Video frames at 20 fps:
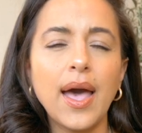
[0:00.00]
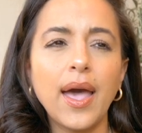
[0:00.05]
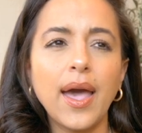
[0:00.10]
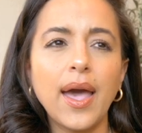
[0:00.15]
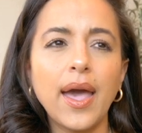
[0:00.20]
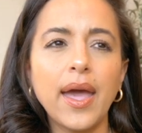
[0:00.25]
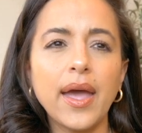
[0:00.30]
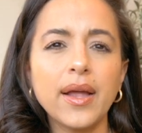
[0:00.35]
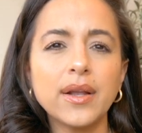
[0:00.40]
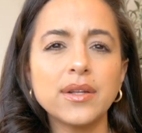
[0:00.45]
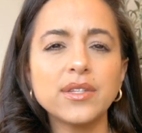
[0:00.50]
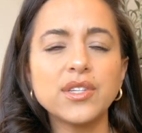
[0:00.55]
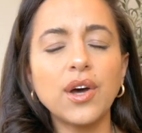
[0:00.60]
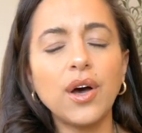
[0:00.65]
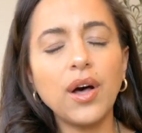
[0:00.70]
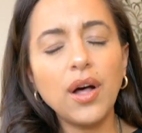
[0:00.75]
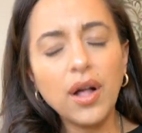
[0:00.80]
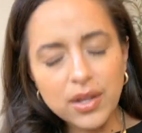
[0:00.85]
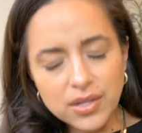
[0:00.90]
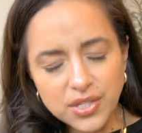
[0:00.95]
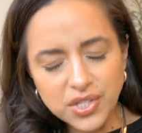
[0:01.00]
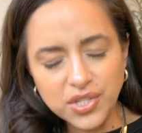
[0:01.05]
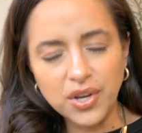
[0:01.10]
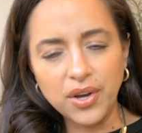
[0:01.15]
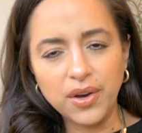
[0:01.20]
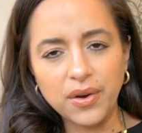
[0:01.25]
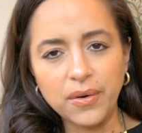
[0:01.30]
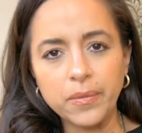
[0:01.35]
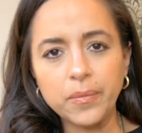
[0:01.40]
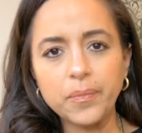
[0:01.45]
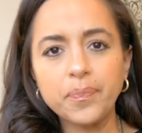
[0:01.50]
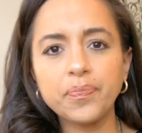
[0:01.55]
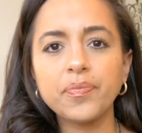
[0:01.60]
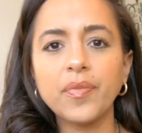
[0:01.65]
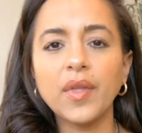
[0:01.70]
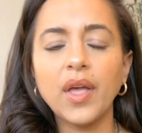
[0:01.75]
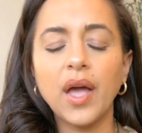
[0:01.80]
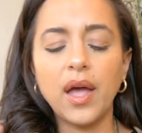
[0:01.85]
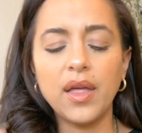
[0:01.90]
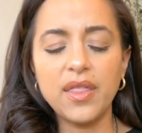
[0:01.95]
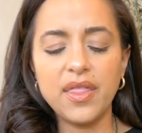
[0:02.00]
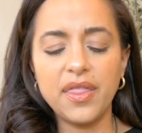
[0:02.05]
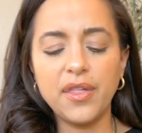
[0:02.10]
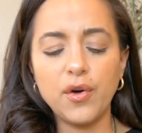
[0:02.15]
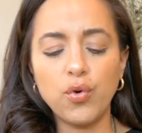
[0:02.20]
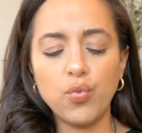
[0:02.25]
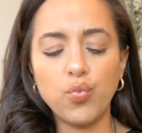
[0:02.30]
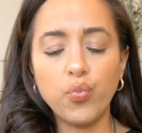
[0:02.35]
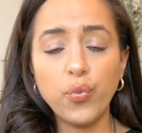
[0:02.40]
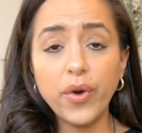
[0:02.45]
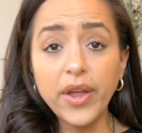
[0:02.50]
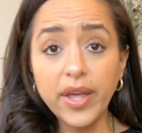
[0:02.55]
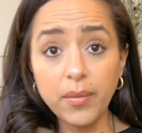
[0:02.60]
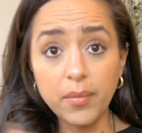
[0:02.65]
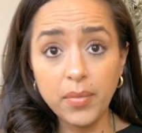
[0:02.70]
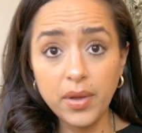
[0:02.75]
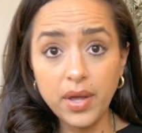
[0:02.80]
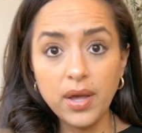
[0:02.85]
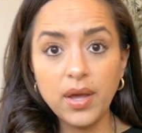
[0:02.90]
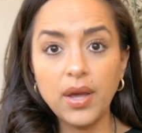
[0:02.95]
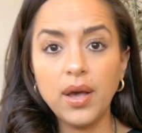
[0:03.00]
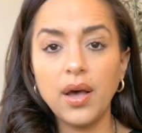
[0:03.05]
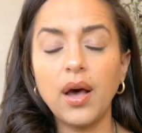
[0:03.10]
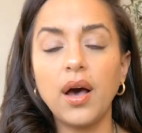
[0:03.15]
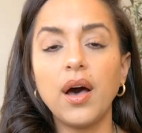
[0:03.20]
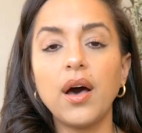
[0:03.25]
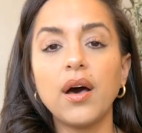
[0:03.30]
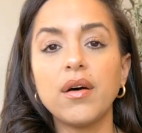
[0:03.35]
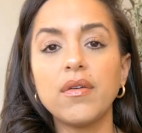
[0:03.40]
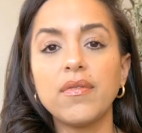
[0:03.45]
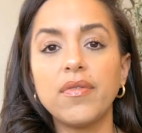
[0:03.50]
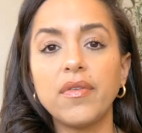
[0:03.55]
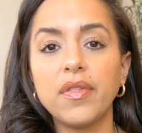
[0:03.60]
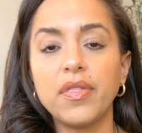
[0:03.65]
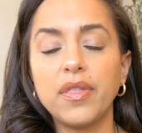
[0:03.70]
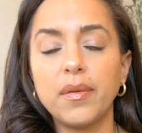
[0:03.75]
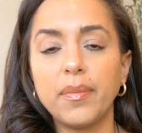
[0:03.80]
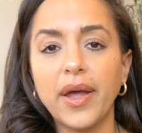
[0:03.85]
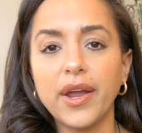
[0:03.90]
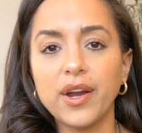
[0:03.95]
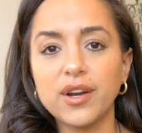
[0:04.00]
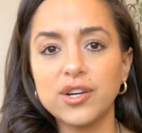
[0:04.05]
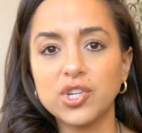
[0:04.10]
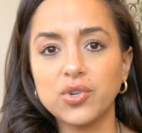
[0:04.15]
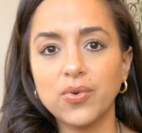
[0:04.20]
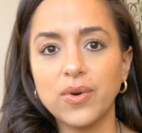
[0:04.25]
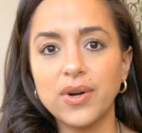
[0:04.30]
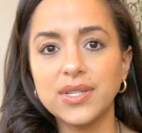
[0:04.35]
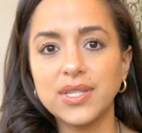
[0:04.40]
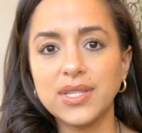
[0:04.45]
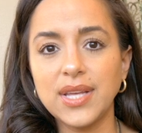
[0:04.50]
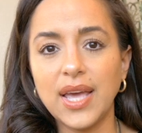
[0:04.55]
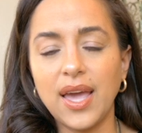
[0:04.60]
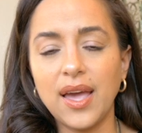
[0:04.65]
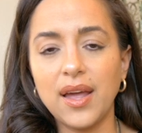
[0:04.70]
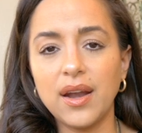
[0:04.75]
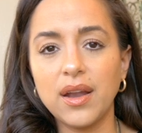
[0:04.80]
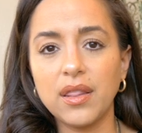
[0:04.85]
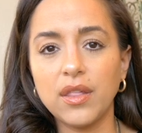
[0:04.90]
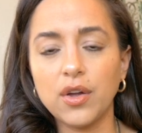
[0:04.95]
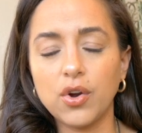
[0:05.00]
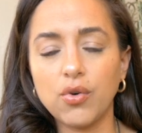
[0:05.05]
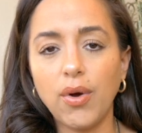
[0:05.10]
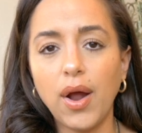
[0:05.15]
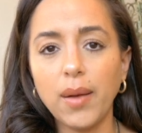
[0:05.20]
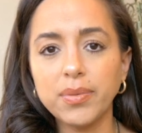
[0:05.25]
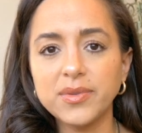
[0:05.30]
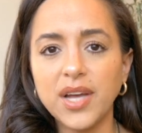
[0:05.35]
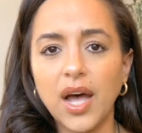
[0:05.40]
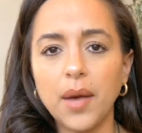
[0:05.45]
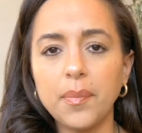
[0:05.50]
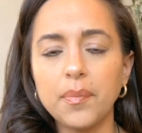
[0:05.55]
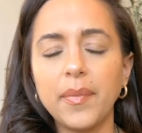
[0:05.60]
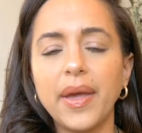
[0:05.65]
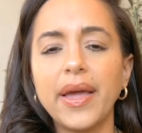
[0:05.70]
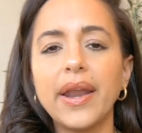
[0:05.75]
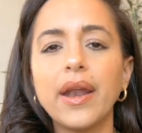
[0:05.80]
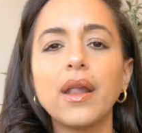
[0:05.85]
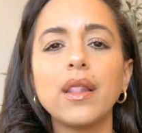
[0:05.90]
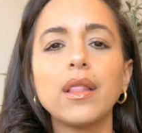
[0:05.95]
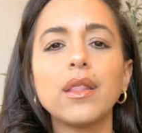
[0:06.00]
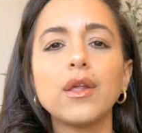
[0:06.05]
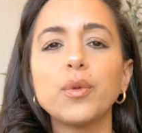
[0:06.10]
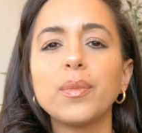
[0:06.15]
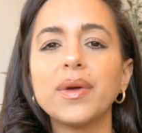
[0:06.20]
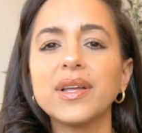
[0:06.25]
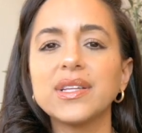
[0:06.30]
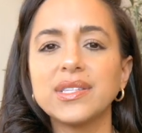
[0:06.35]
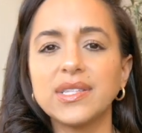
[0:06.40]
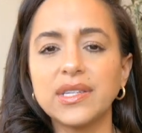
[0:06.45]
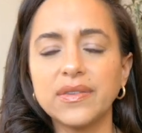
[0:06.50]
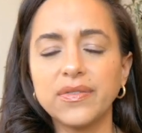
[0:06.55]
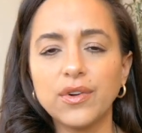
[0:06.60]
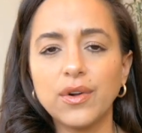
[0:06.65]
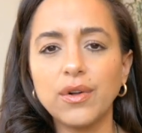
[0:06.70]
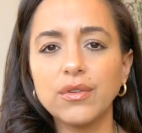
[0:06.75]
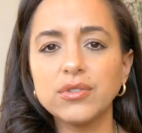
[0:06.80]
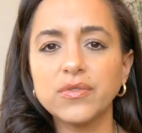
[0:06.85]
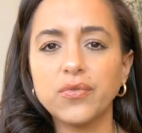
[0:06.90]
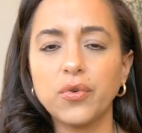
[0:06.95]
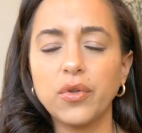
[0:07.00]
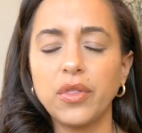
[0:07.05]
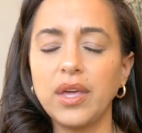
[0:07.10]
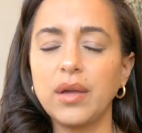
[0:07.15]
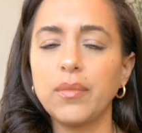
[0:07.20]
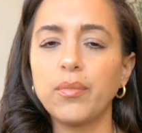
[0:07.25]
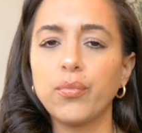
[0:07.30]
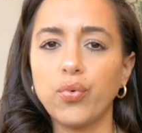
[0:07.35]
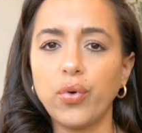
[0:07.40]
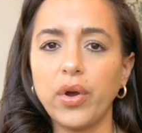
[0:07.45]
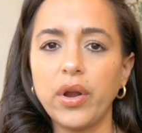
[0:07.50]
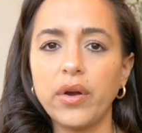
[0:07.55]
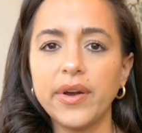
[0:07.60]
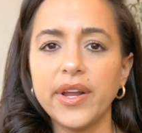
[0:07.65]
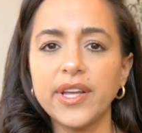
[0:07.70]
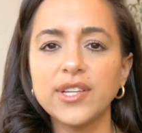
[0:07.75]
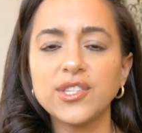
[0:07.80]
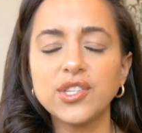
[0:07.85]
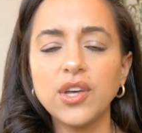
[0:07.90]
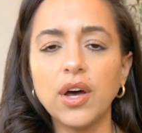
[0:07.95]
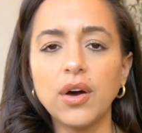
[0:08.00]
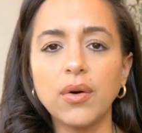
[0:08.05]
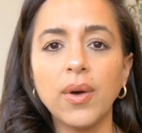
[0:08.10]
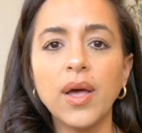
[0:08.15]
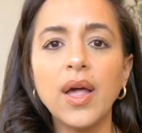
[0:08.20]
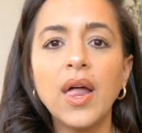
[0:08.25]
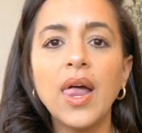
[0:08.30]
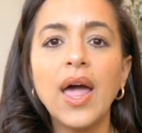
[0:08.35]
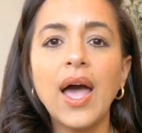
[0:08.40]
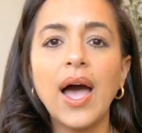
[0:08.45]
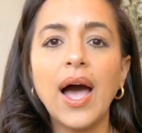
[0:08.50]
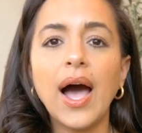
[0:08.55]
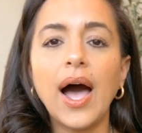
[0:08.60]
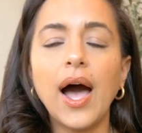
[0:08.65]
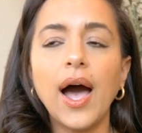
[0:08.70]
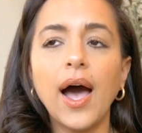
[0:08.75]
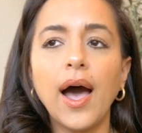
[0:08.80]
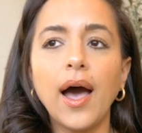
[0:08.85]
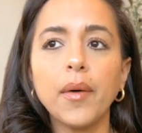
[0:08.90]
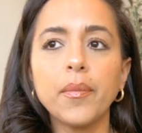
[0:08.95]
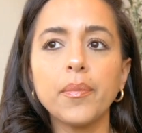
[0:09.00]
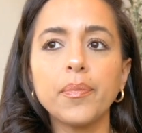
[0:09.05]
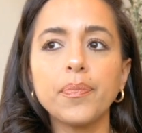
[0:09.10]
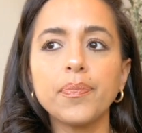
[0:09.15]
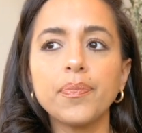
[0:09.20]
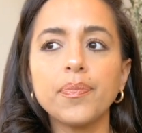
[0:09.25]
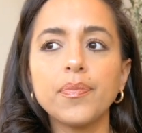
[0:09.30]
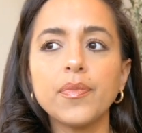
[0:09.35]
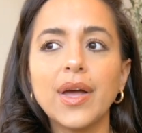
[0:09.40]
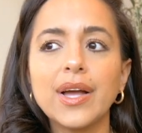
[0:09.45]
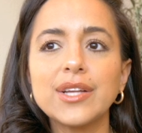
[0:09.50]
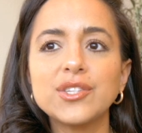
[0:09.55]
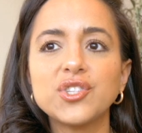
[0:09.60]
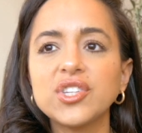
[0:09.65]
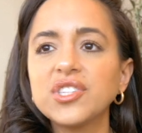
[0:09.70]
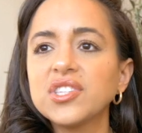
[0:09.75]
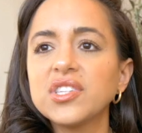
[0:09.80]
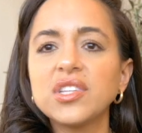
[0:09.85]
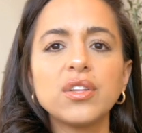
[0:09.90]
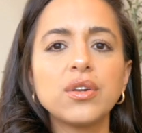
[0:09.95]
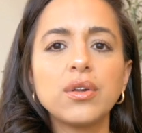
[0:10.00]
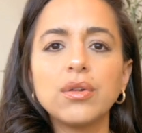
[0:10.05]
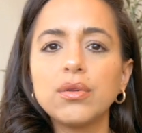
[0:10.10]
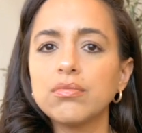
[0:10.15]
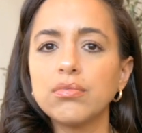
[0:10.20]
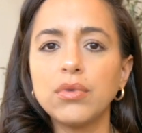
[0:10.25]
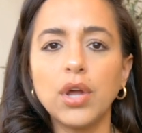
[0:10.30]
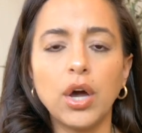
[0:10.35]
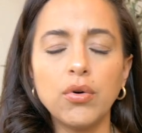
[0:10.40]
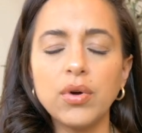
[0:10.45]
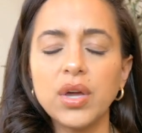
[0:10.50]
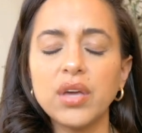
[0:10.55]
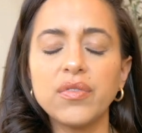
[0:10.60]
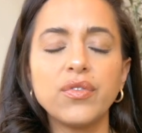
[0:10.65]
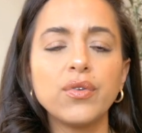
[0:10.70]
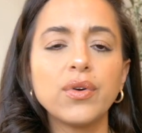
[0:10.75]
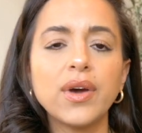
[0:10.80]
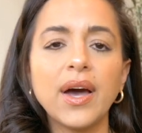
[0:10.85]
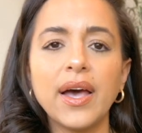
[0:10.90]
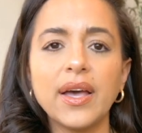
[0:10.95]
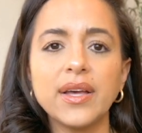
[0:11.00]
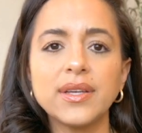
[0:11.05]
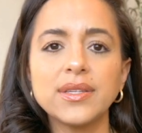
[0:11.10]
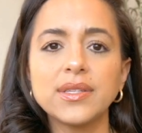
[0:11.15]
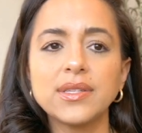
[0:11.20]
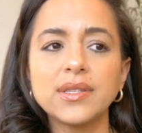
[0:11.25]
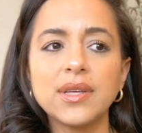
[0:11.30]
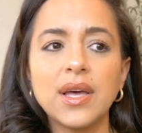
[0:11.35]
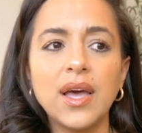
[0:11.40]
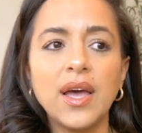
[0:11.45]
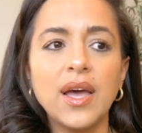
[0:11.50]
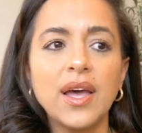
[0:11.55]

And also, the rib of the biker shorts and the crop top made it a little bit difficult for the embroidery. So, um, just a little note, if you guys